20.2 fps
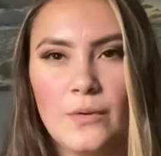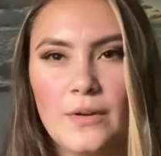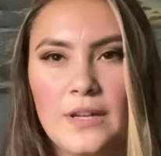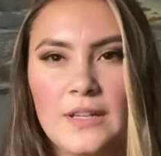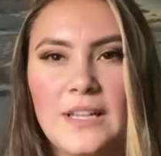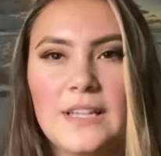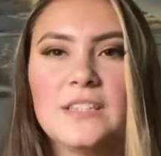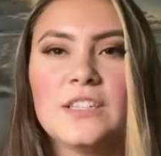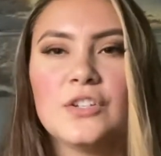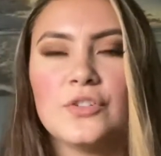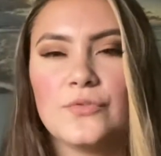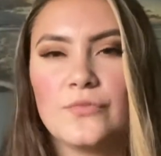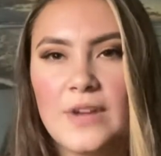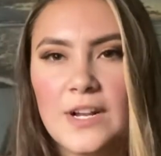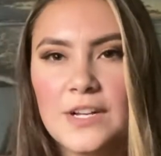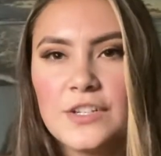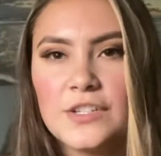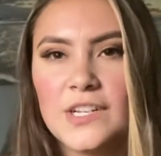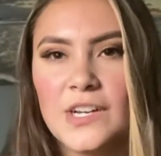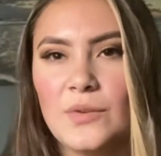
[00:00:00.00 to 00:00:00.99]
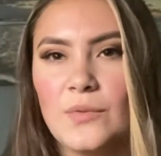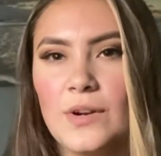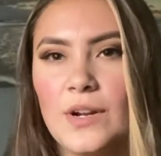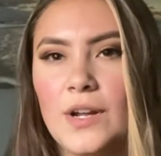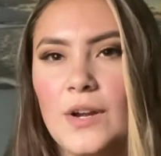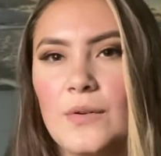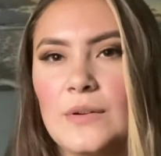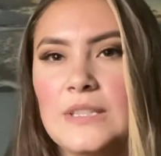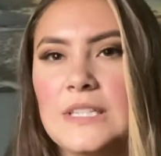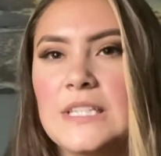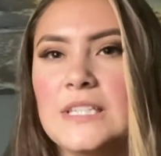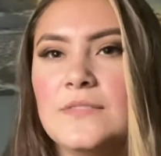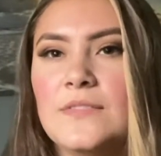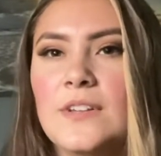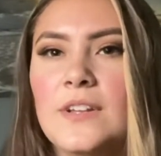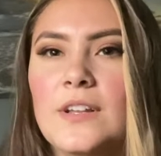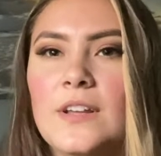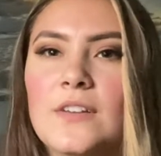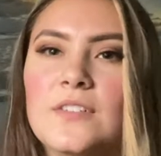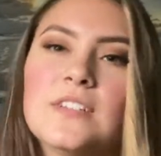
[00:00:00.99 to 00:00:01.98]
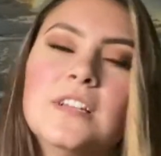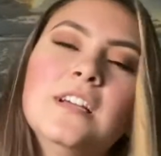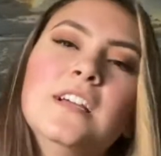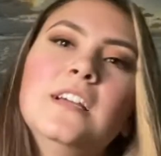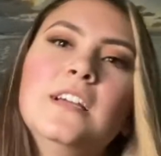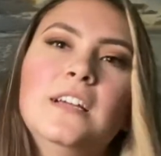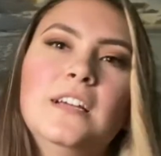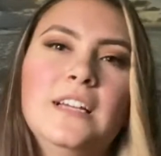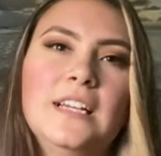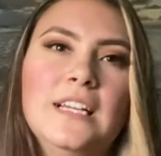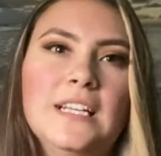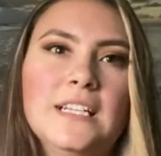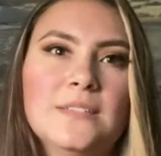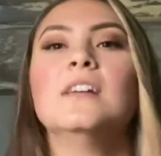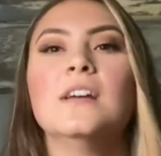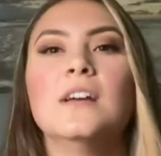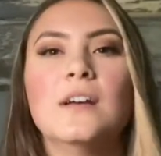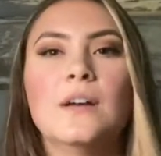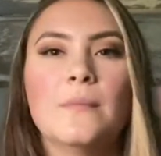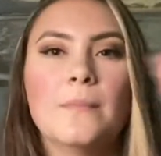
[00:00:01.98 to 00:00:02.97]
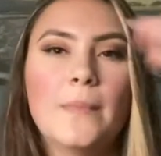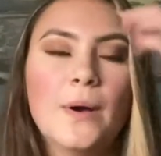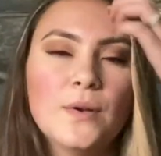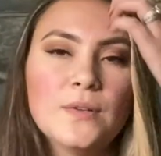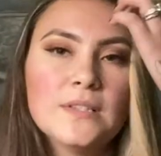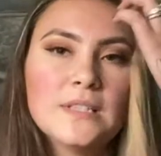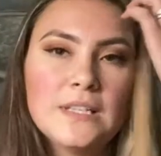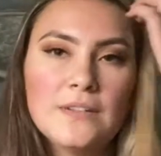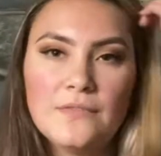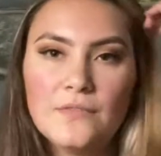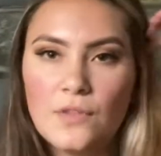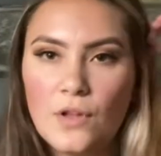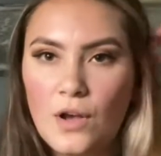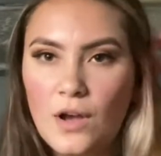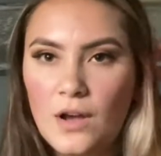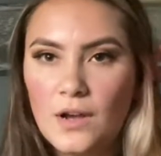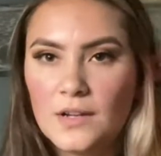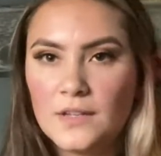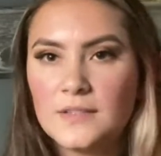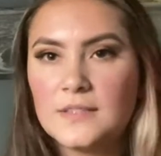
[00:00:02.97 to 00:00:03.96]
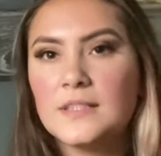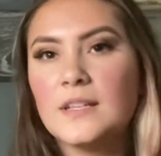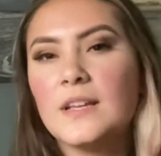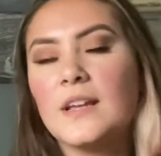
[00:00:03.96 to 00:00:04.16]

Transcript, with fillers: like the direction I want to go with these videos is mostly vlogs.